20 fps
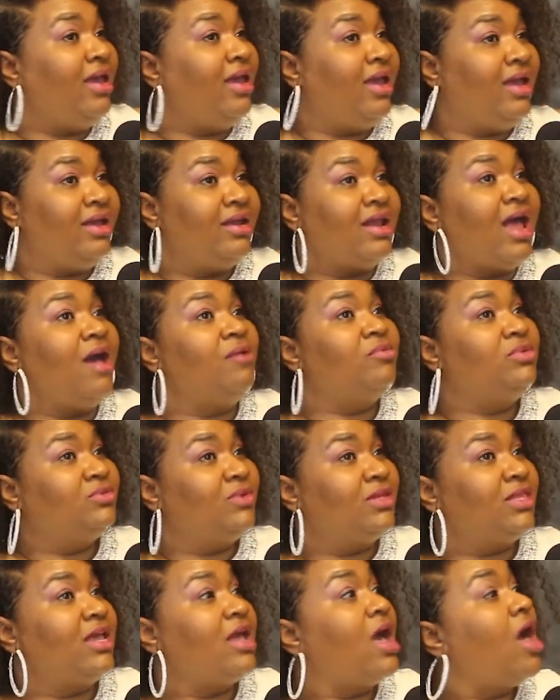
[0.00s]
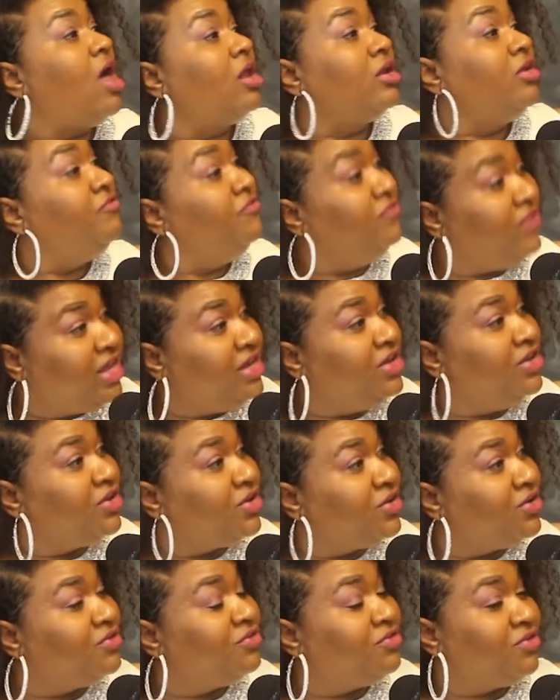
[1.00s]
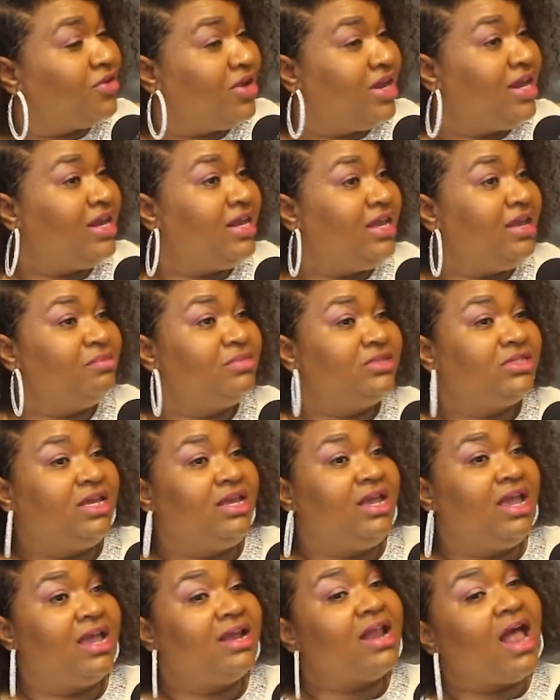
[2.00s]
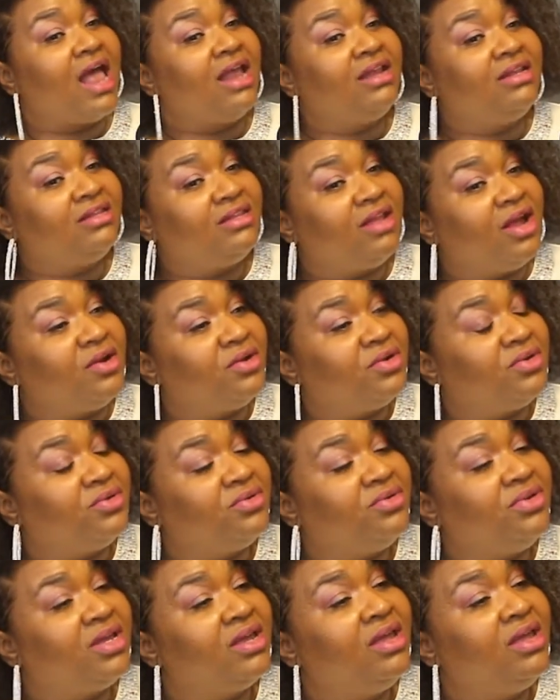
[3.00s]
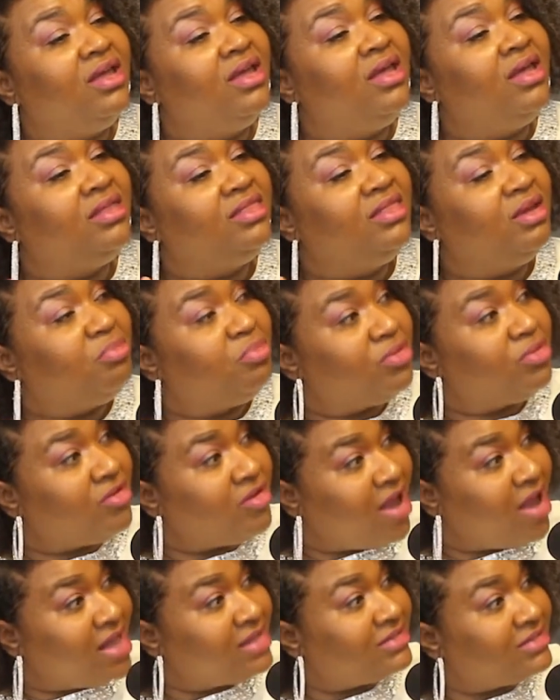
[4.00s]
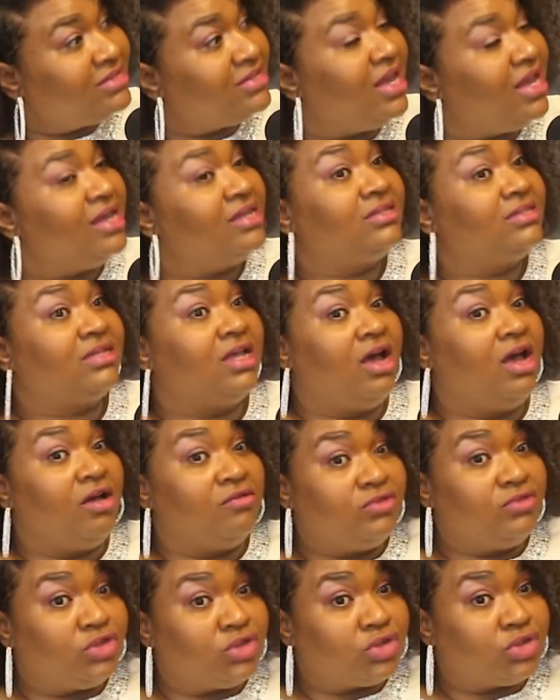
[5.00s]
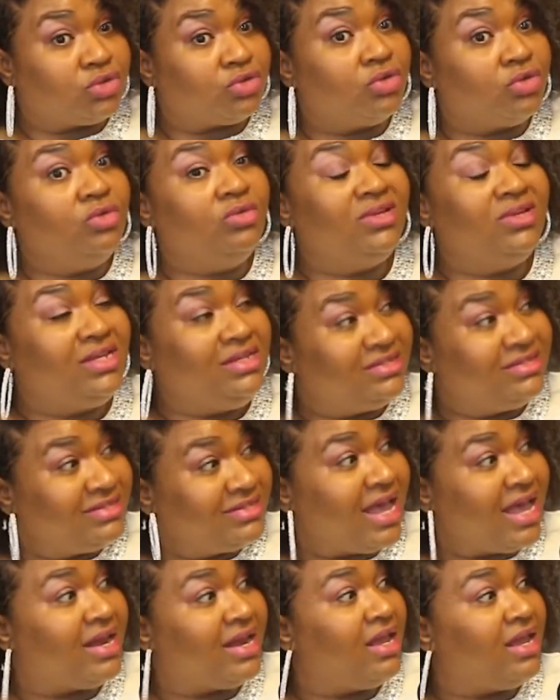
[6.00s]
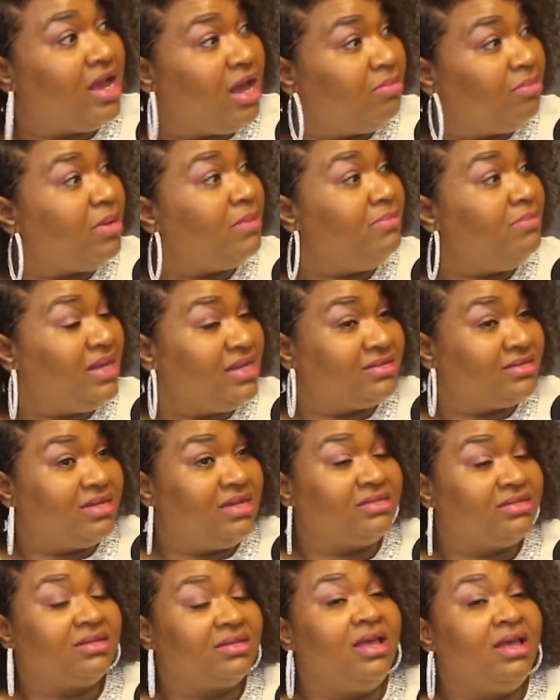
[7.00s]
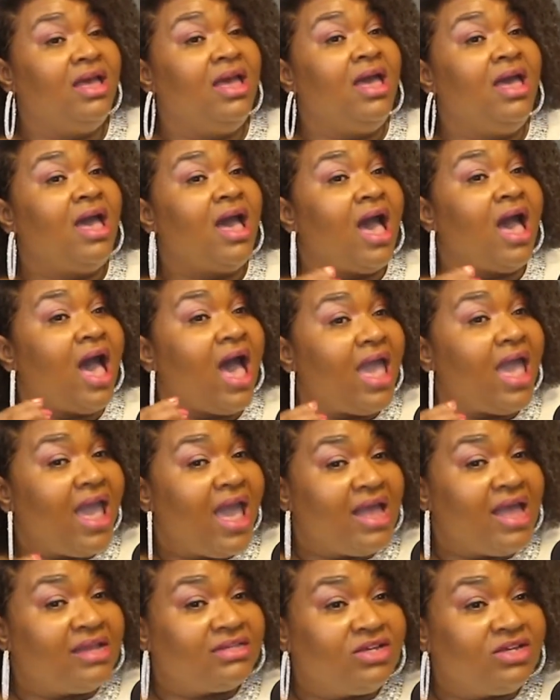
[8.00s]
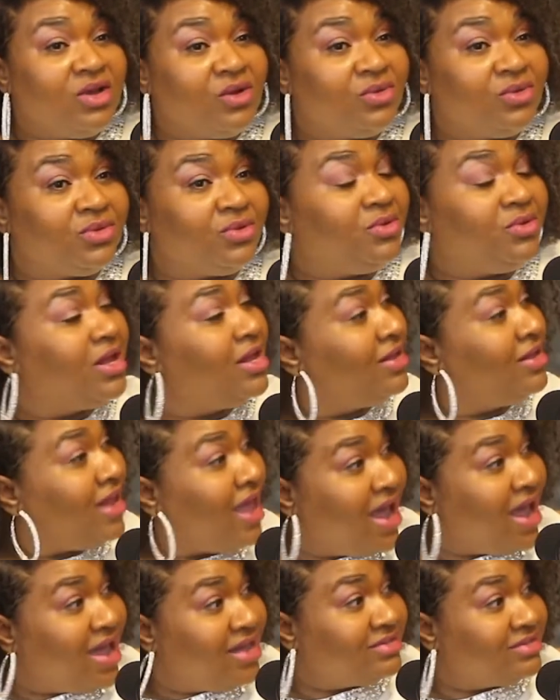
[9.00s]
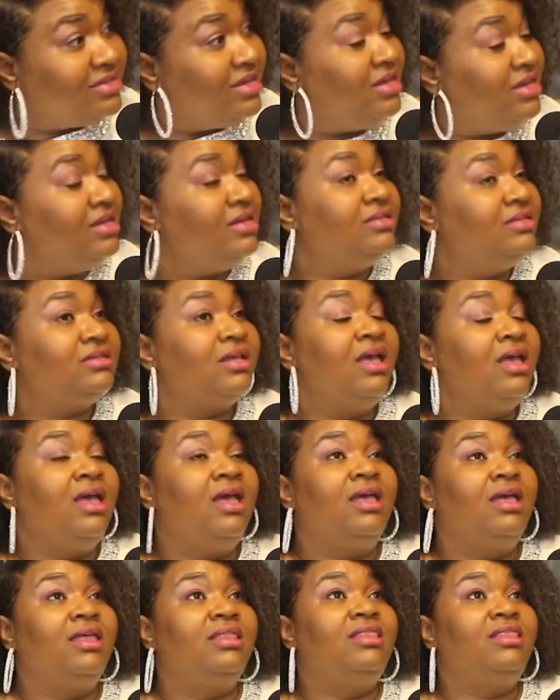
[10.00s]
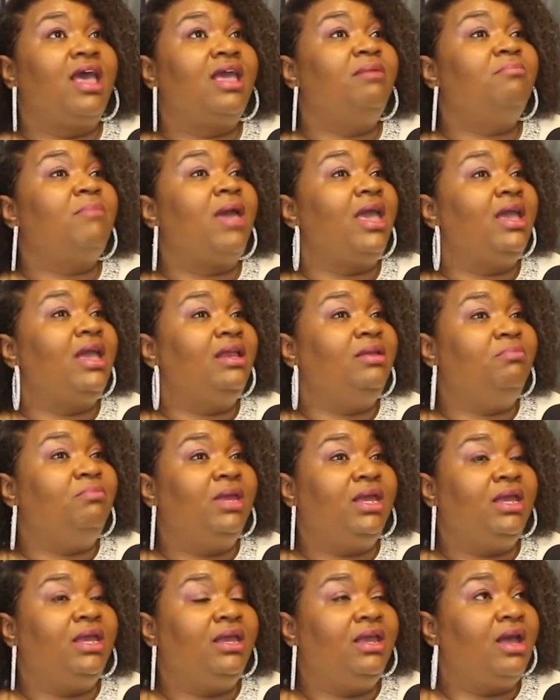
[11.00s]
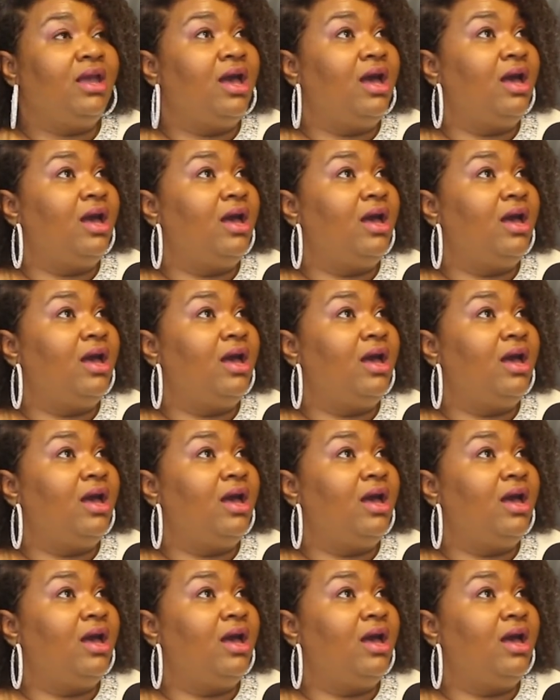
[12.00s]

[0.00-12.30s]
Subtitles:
And I was what they called a vendor for NEMT. And I learned the process of truly setting up a business. I had to go through classes. They made me,